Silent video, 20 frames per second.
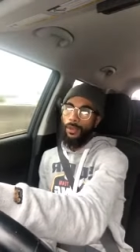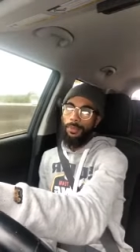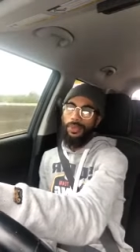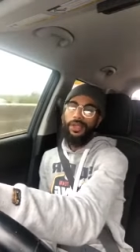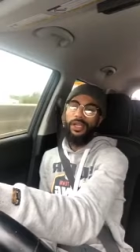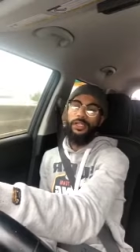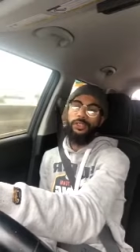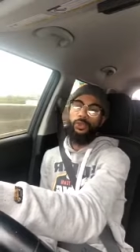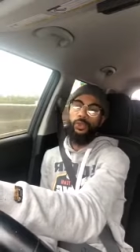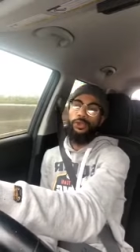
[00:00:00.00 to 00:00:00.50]

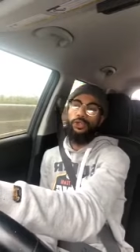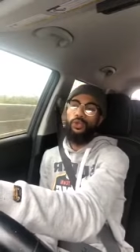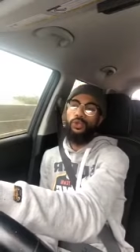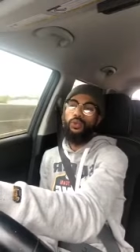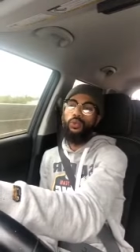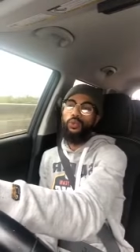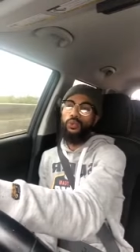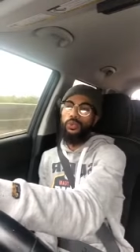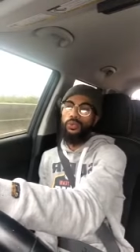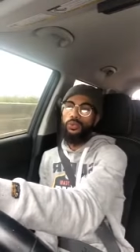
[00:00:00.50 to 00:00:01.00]
Because when
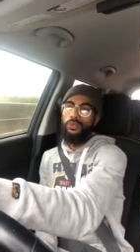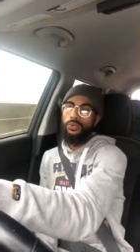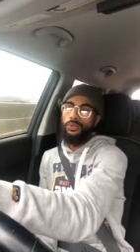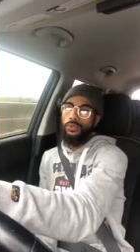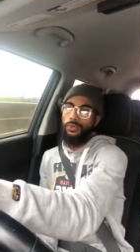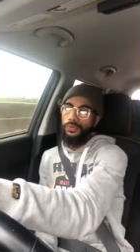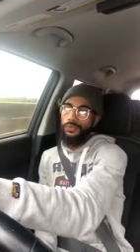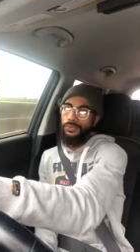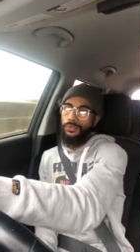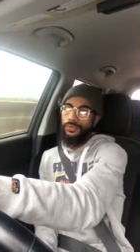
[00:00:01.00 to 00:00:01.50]
you
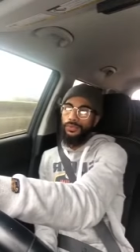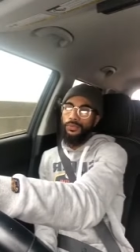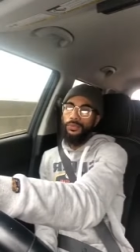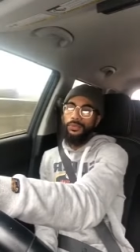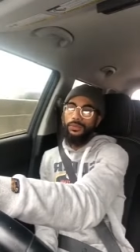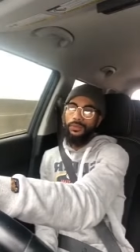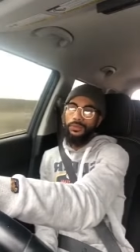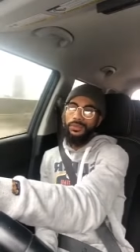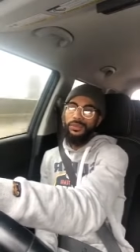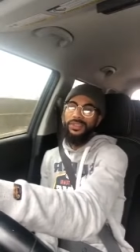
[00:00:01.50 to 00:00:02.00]

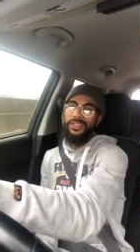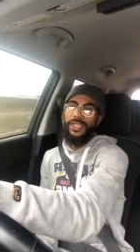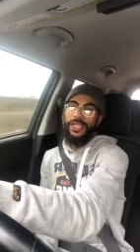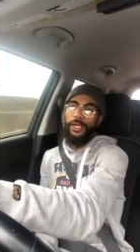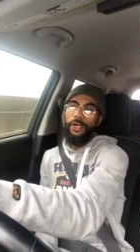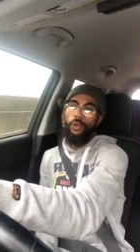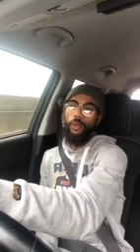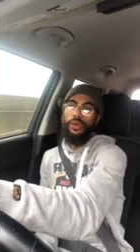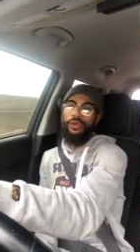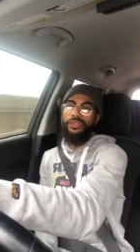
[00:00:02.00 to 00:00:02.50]

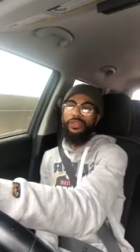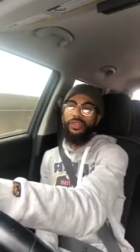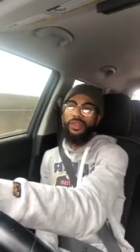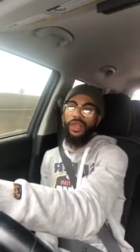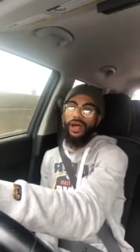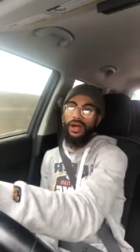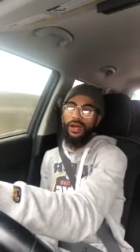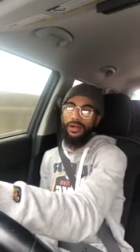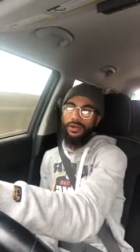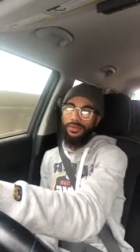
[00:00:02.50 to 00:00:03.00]
deal with
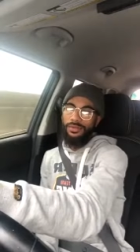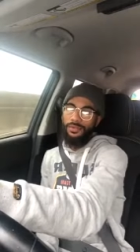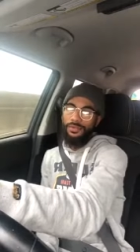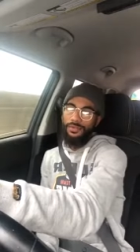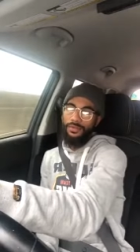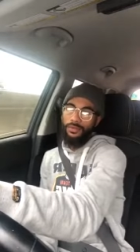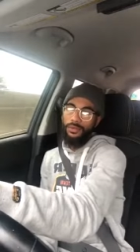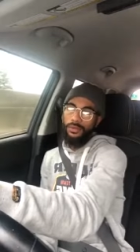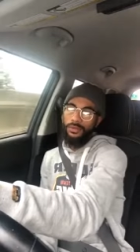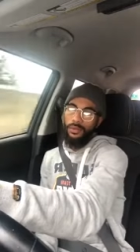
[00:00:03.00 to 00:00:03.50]
love,
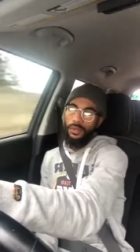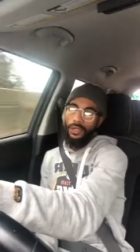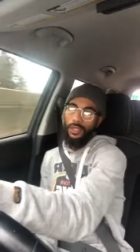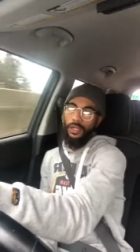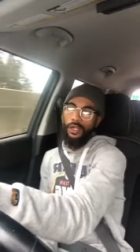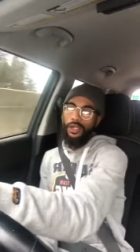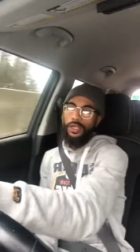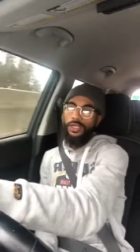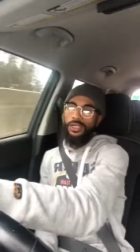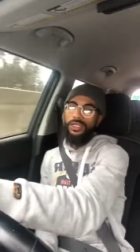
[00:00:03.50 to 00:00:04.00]

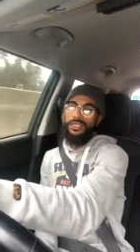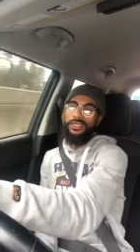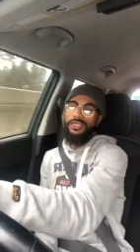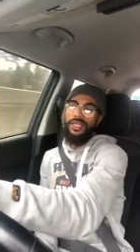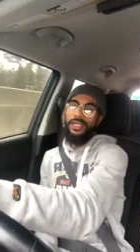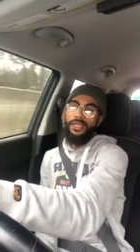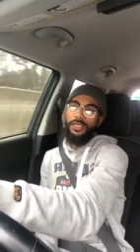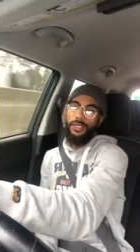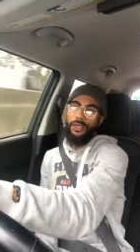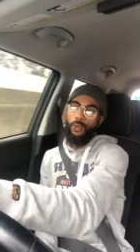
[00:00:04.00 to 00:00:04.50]
you're
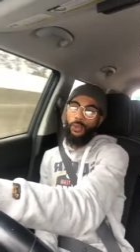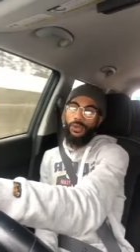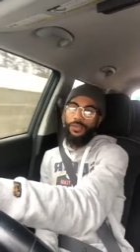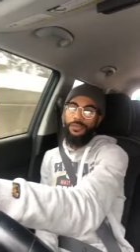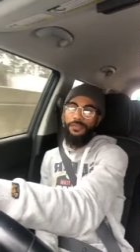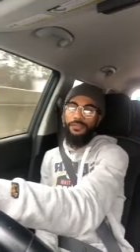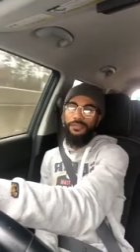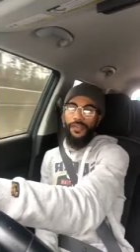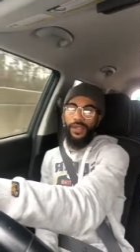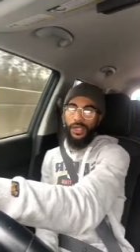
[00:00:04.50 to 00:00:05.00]
dealing with
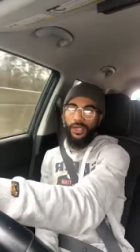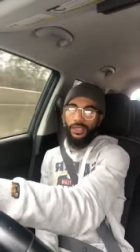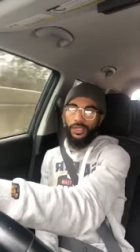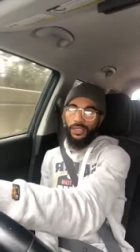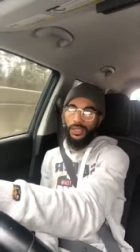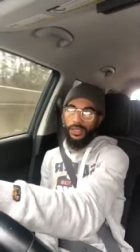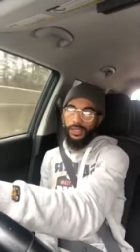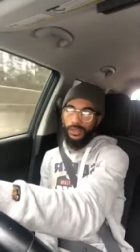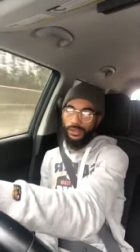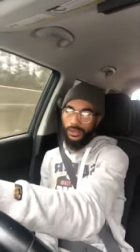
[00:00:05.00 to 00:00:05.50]

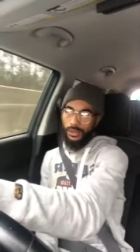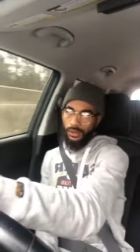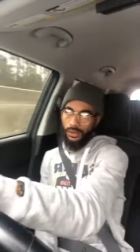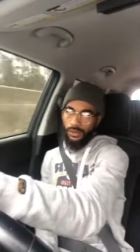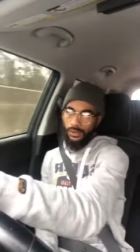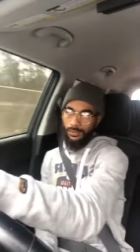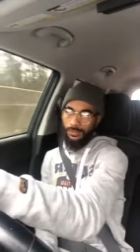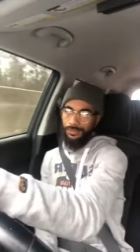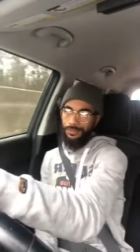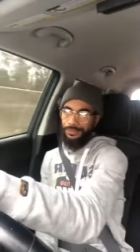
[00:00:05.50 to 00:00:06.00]

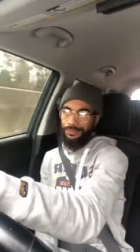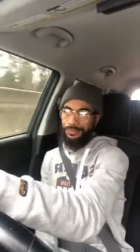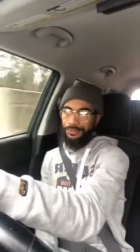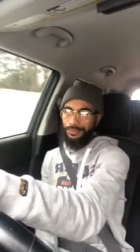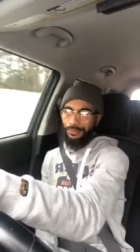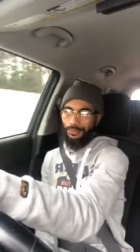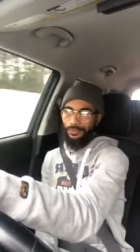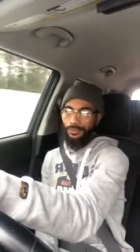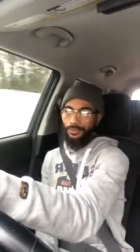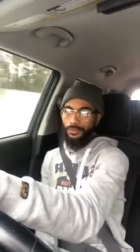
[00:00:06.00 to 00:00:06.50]
feelings,
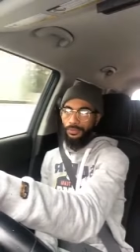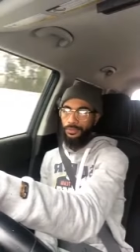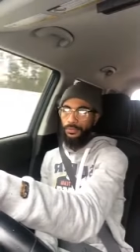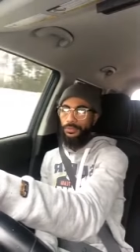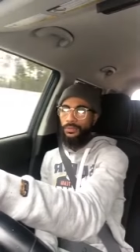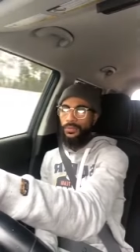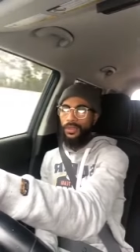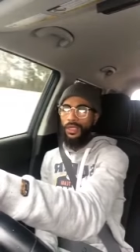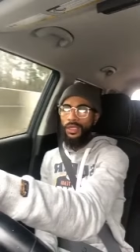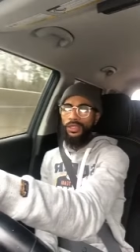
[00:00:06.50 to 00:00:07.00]

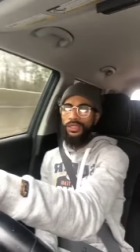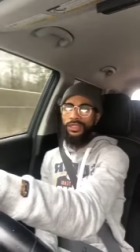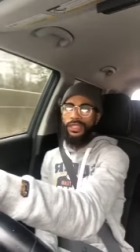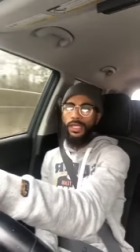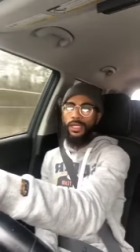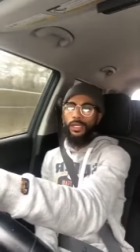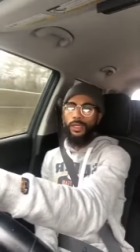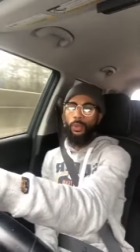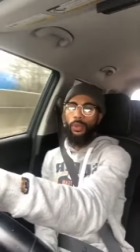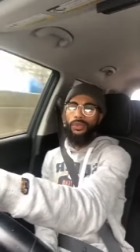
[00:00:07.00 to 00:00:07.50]
you're
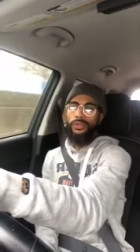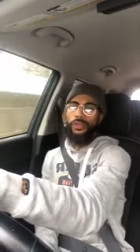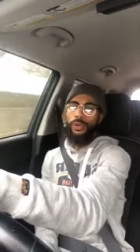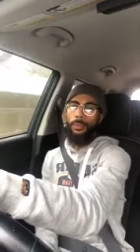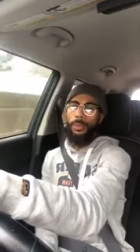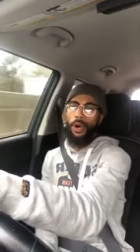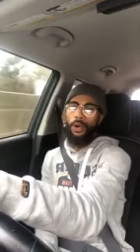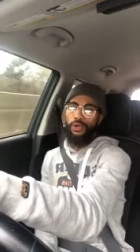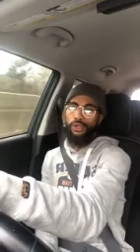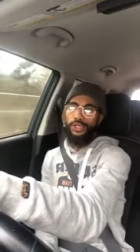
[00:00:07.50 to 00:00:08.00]
dealing with
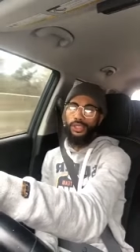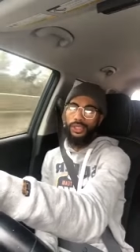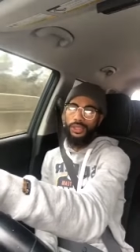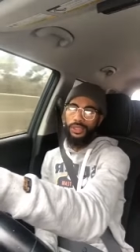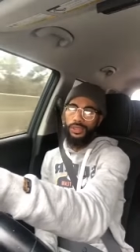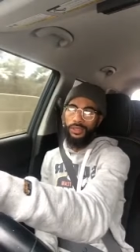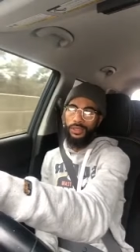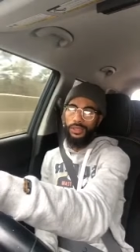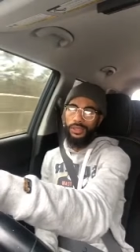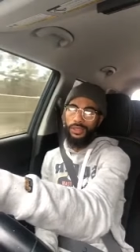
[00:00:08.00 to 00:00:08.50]

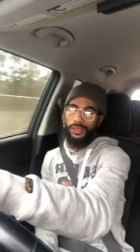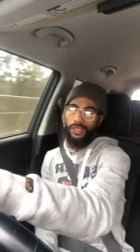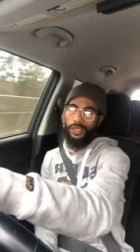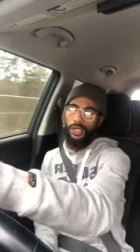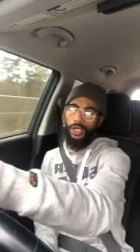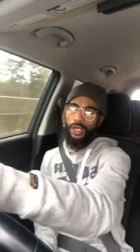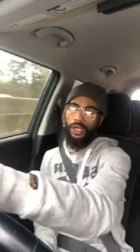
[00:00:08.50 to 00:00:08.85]
emotions,